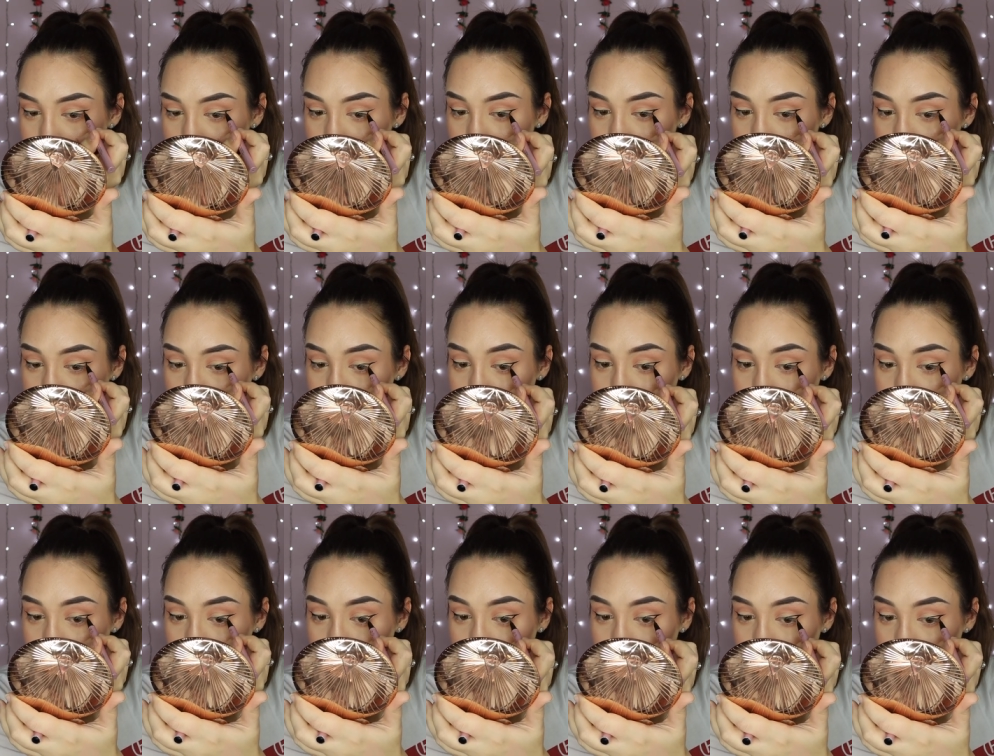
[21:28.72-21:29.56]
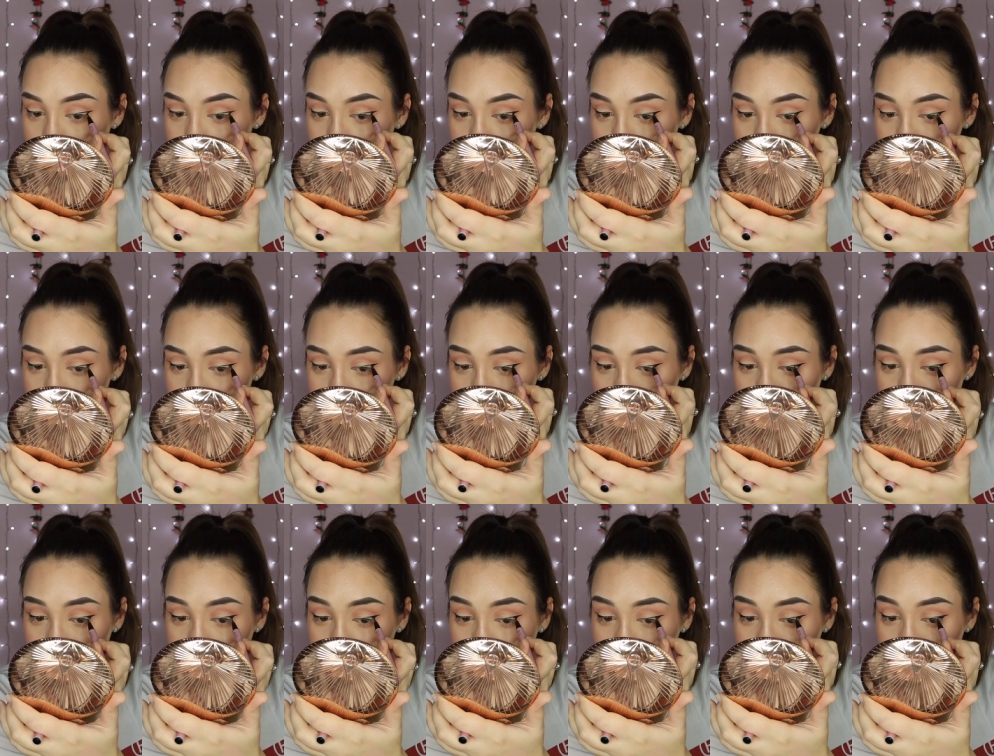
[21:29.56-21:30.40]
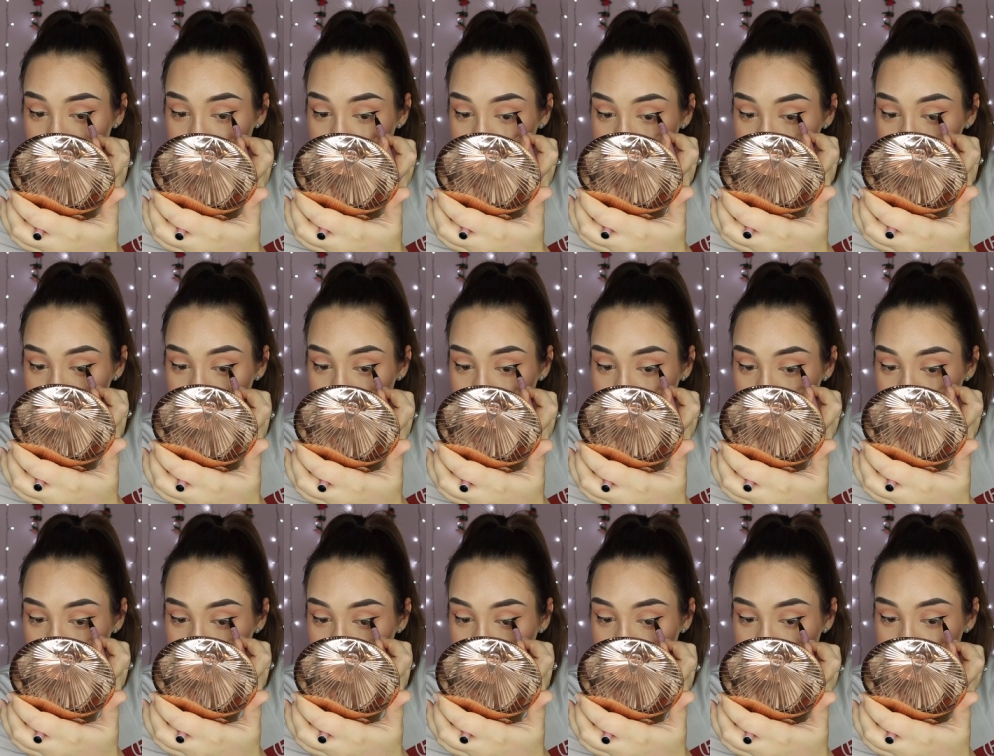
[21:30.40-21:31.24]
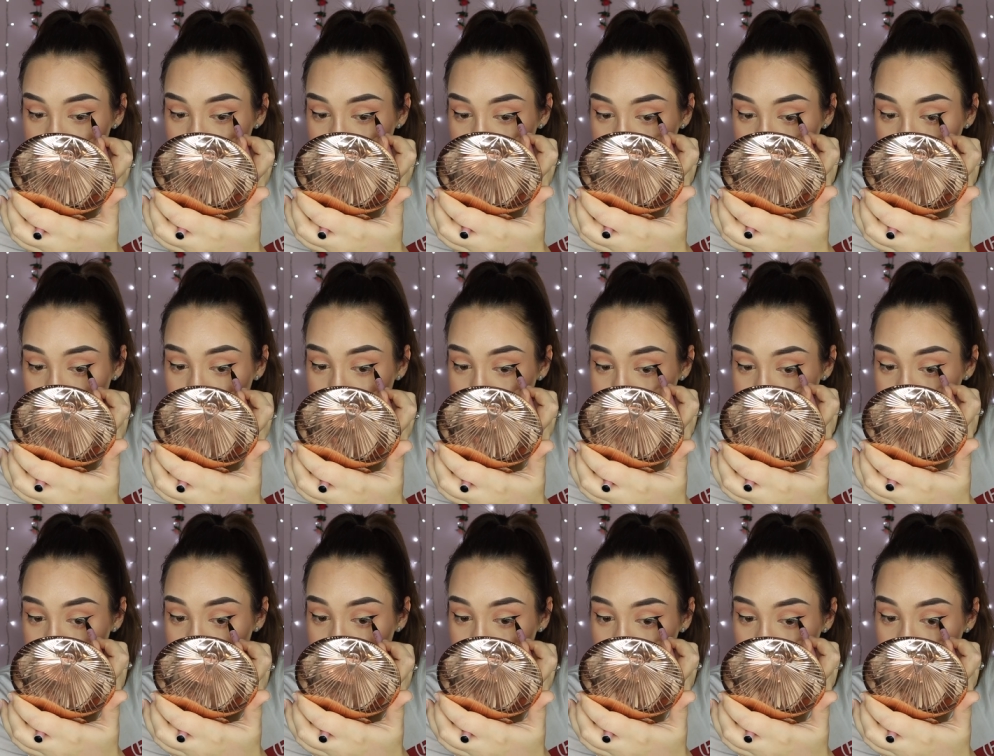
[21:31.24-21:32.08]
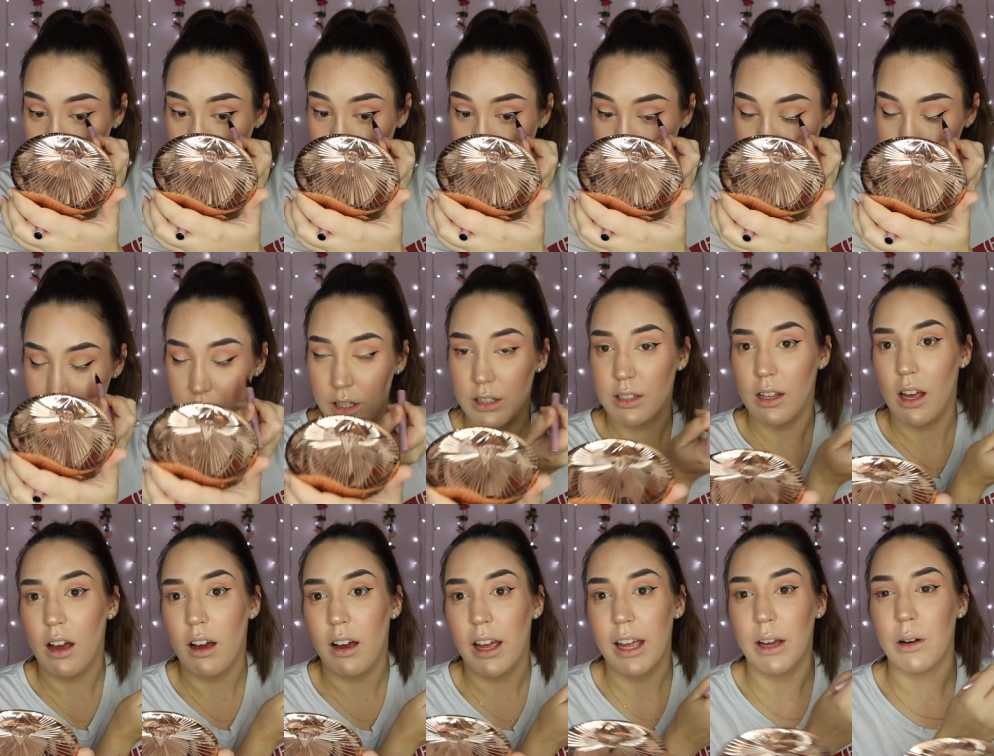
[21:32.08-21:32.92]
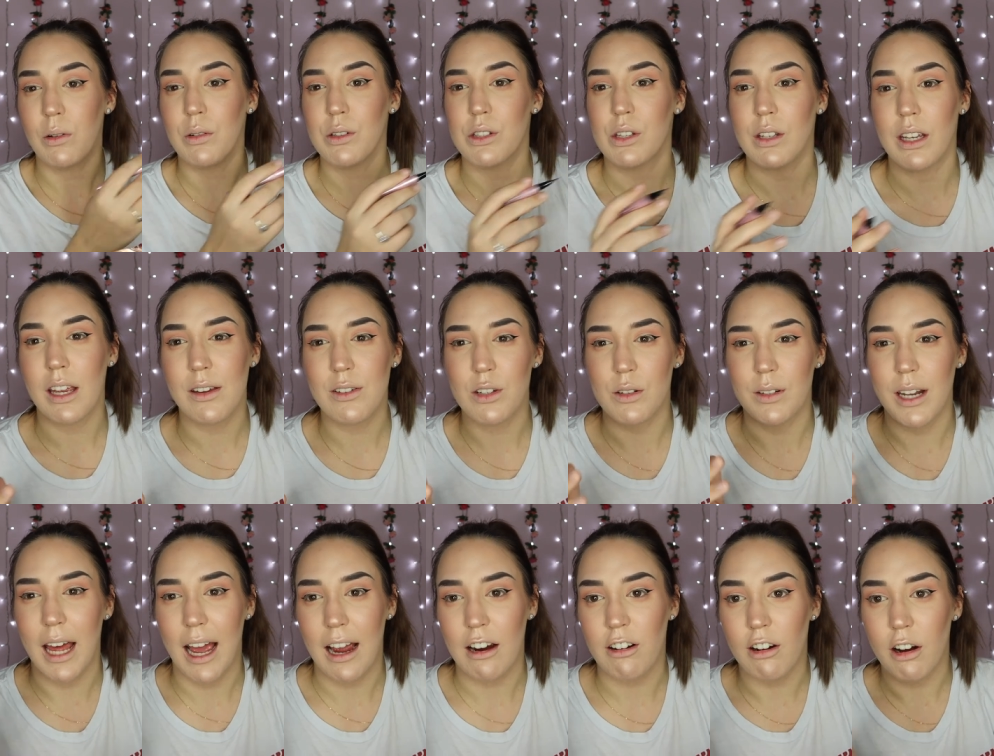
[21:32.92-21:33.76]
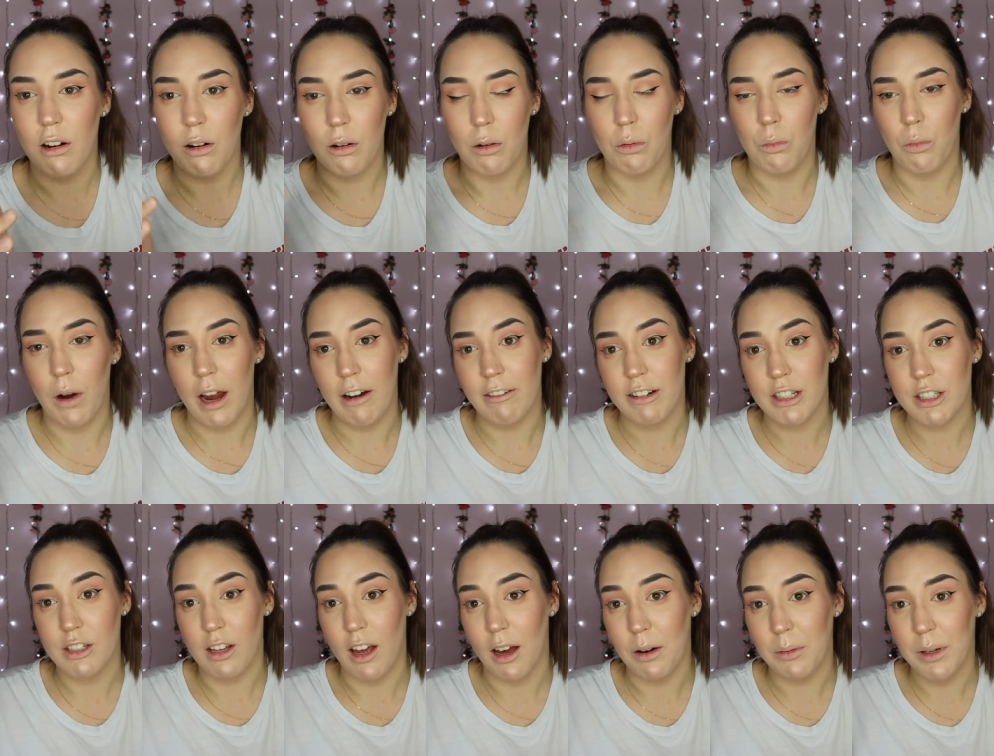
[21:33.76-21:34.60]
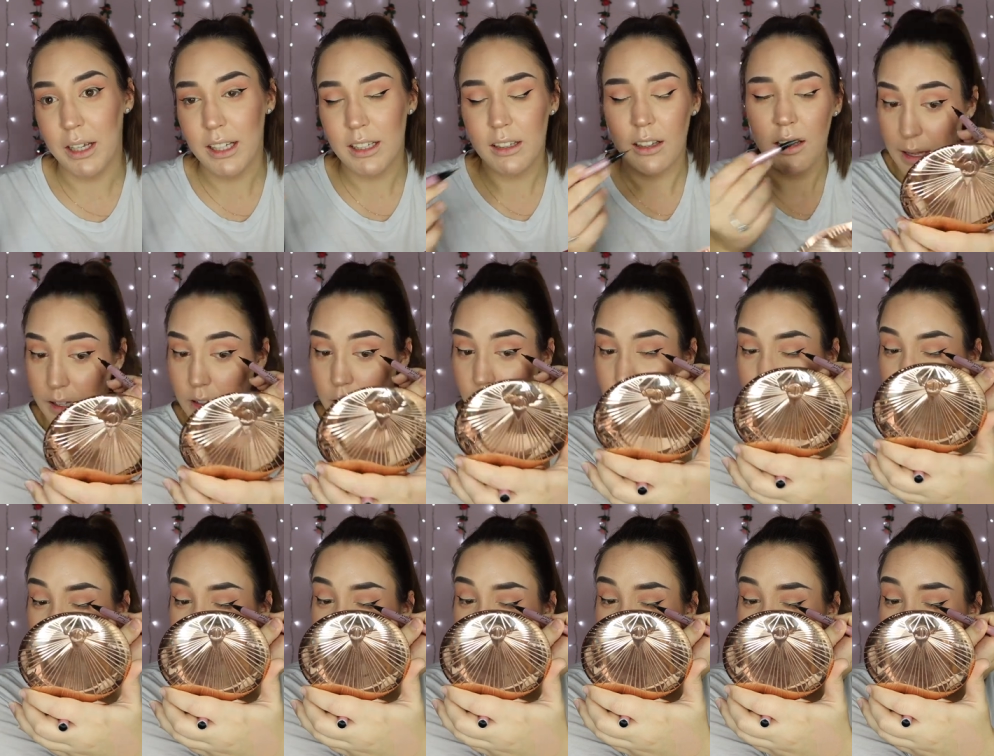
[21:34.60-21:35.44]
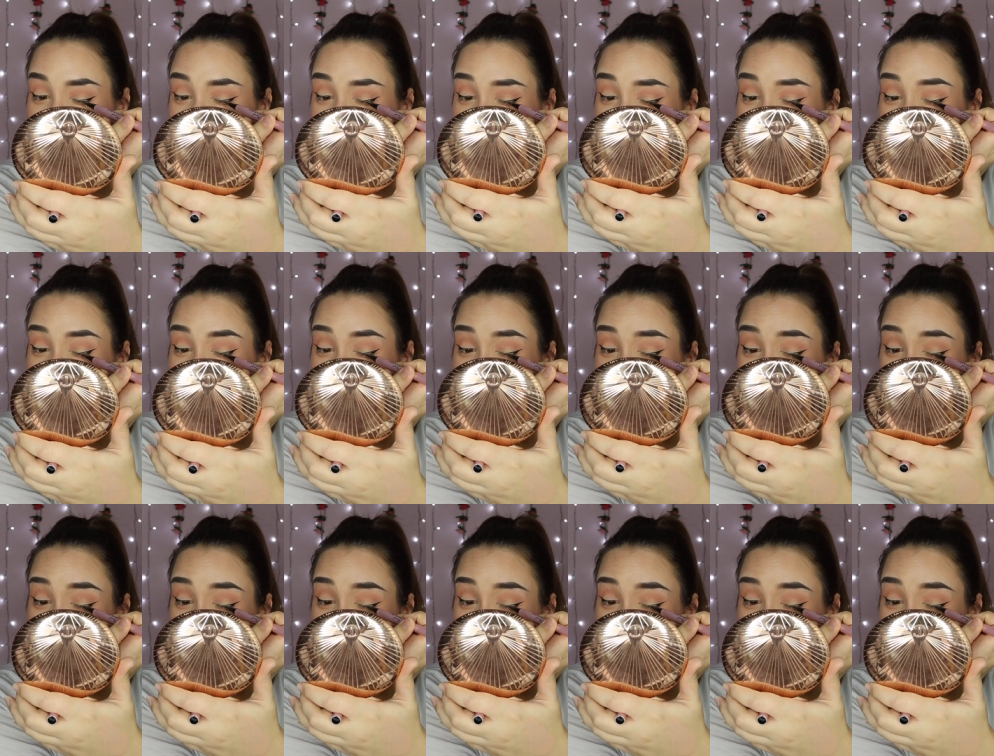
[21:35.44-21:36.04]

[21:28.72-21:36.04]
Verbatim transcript: pricking your finger but it gives you a general idea of where your sugars are it also gives you an arrow on where it's going and also you can see a